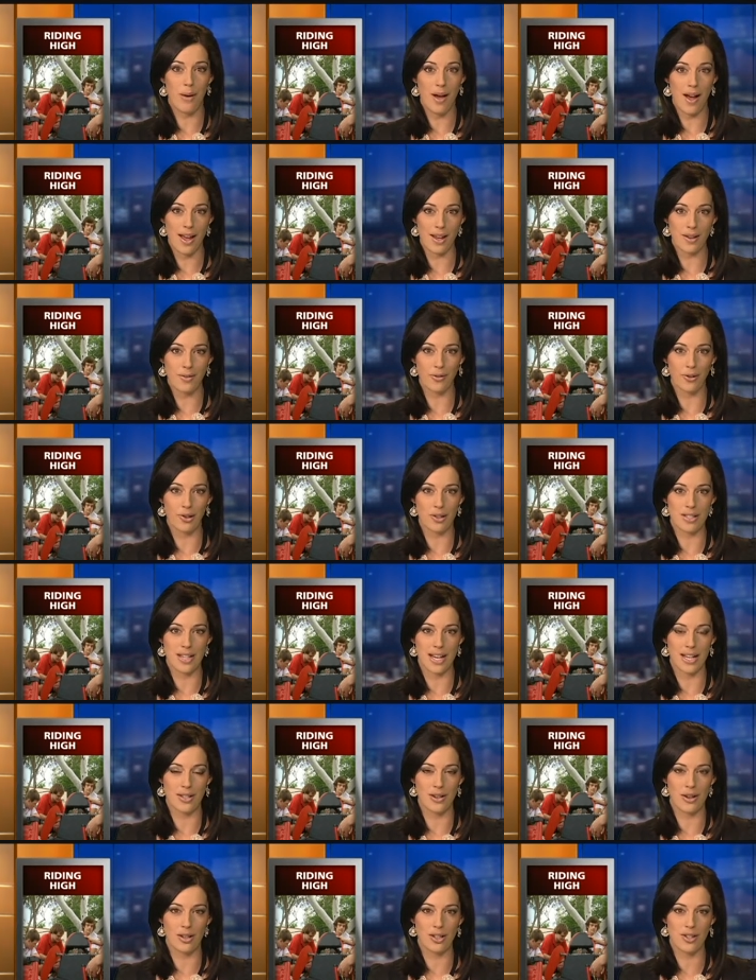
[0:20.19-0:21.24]
bike for a
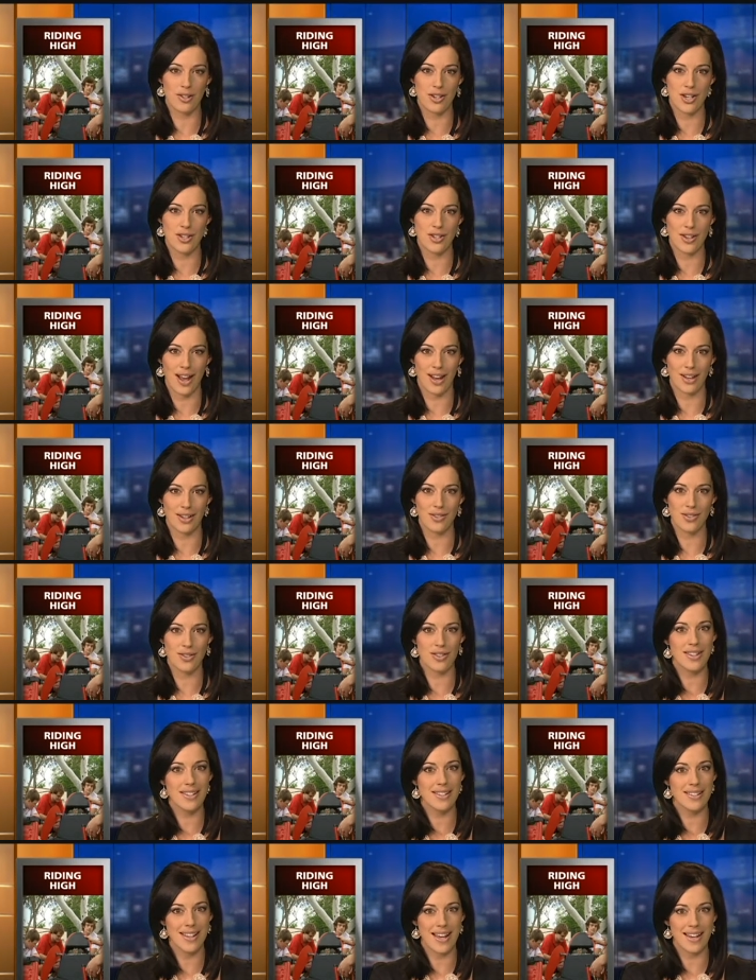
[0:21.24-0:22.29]
technology challenge
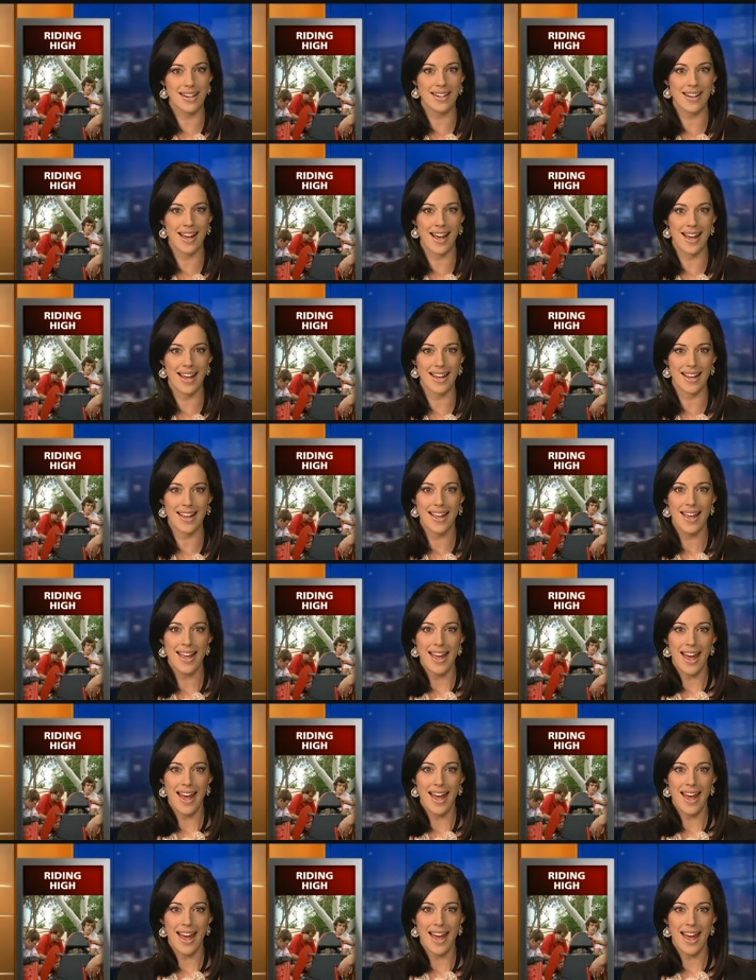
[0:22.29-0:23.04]
this Saturday.